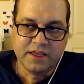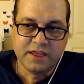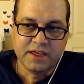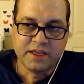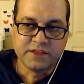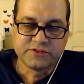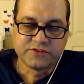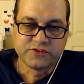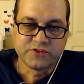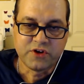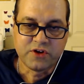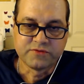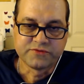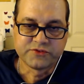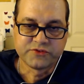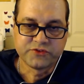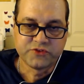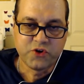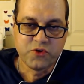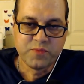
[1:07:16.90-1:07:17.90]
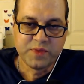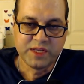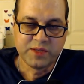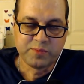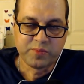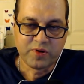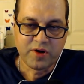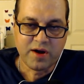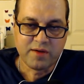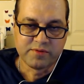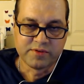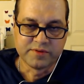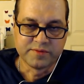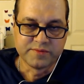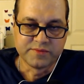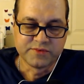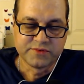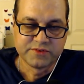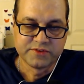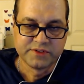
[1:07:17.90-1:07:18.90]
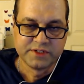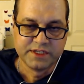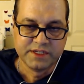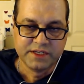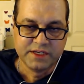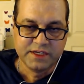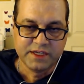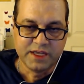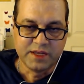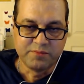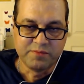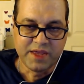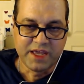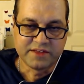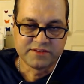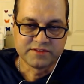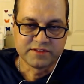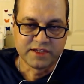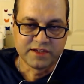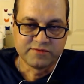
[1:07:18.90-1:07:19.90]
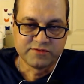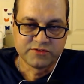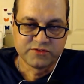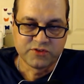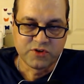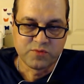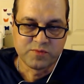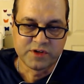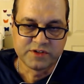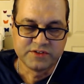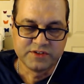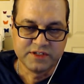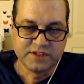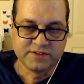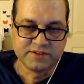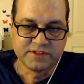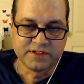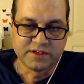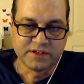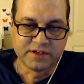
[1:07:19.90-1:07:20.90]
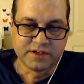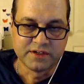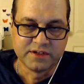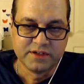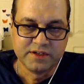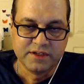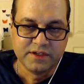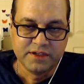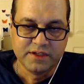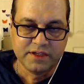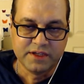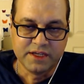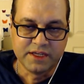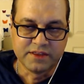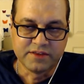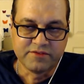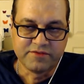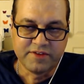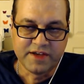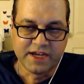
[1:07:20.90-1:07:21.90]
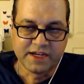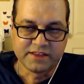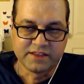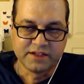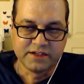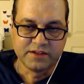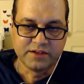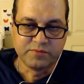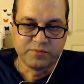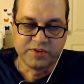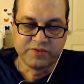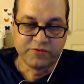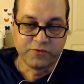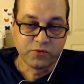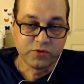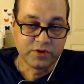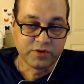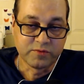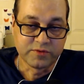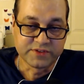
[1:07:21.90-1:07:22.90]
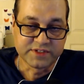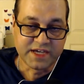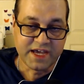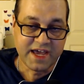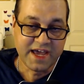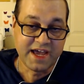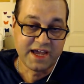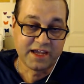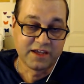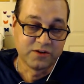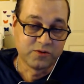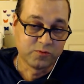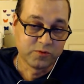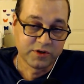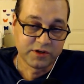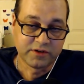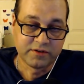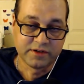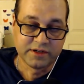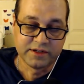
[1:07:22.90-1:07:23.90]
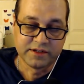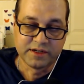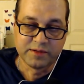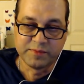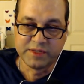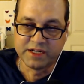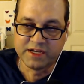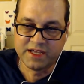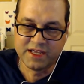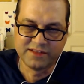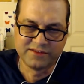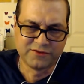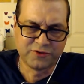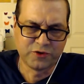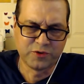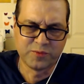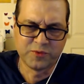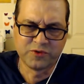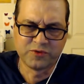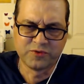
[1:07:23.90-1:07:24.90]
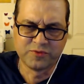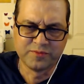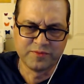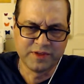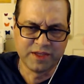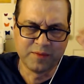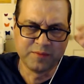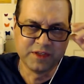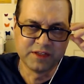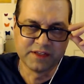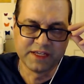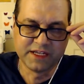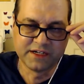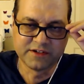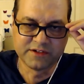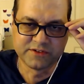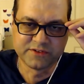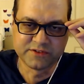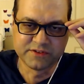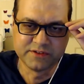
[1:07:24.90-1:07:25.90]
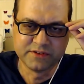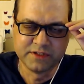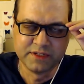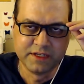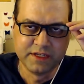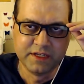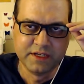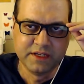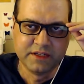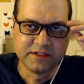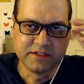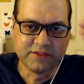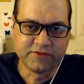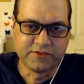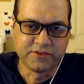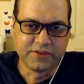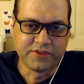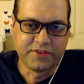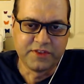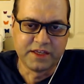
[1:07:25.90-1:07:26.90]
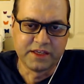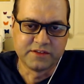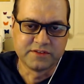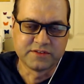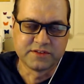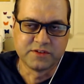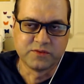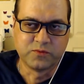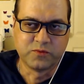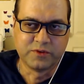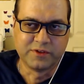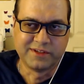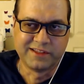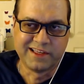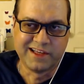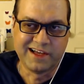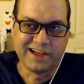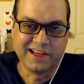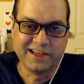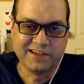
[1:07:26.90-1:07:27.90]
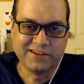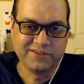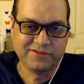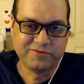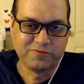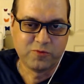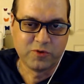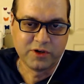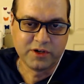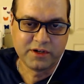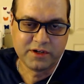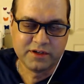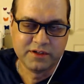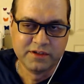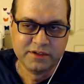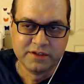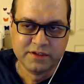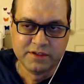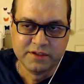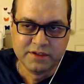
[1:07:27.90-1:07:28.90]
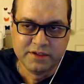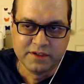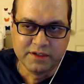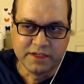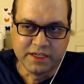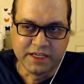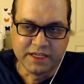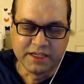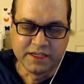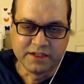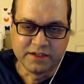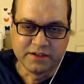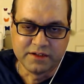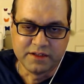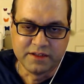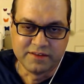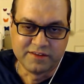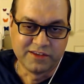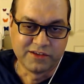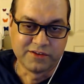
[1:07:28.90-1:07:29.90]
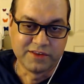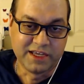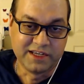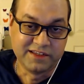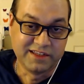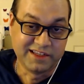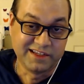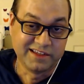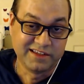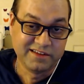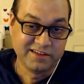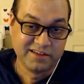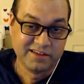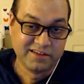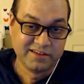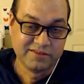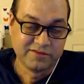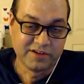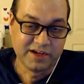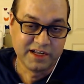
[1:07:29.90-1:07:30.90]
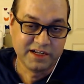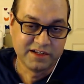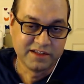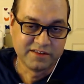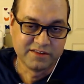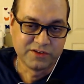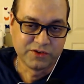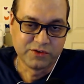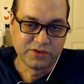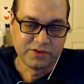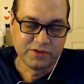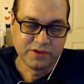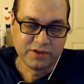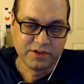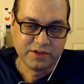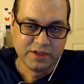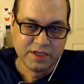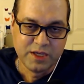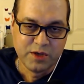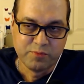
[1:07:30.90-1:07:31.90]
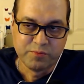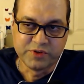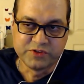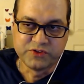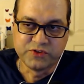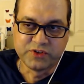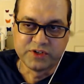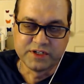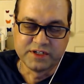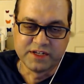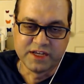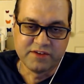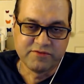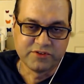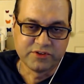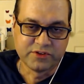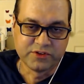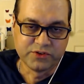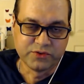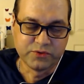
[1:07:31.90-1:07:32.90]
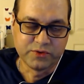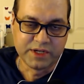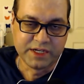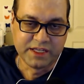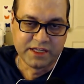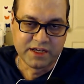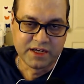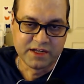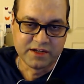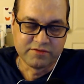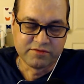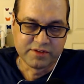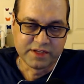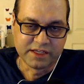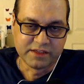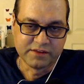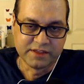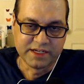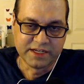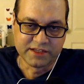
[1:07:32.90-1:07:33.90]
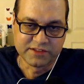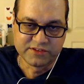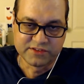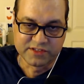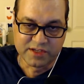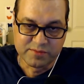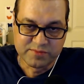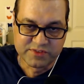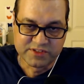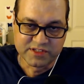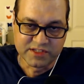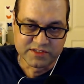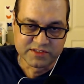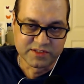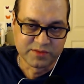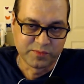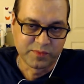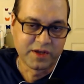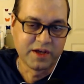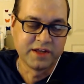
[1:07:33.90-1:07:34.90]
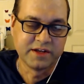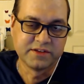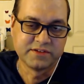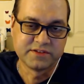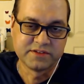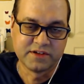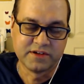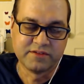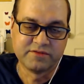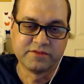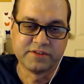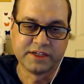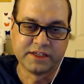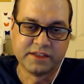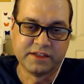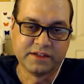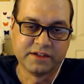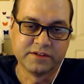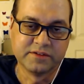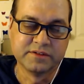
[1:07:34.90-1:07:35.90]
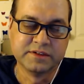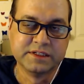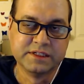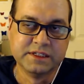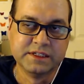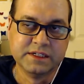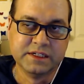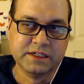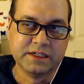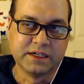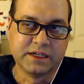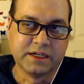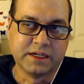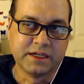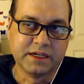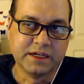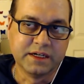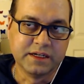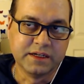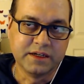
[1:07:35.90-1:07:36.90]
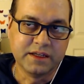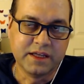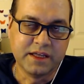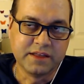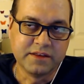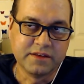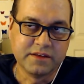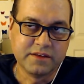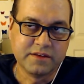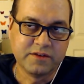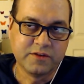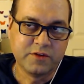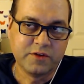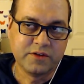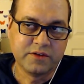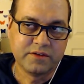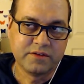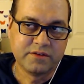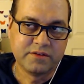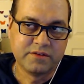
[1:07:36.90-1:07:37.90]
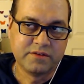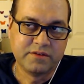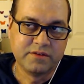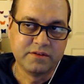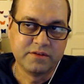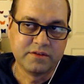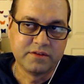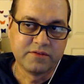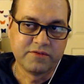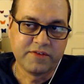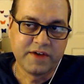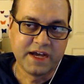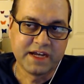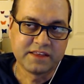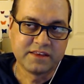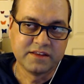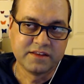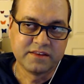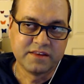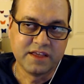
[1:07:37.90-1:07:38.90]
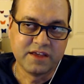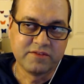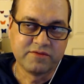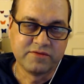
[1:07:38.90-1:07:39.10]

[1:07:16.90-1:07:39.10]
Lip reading: it solves so many problems and makes life so much easier. And the fact that before it was a hack and a workaround, I mean, I had terminal emulators and different things that would kind of work, and until they didn't, right? But you could never do any kind of like Linux subsystem kind of stuff, like, and the fact that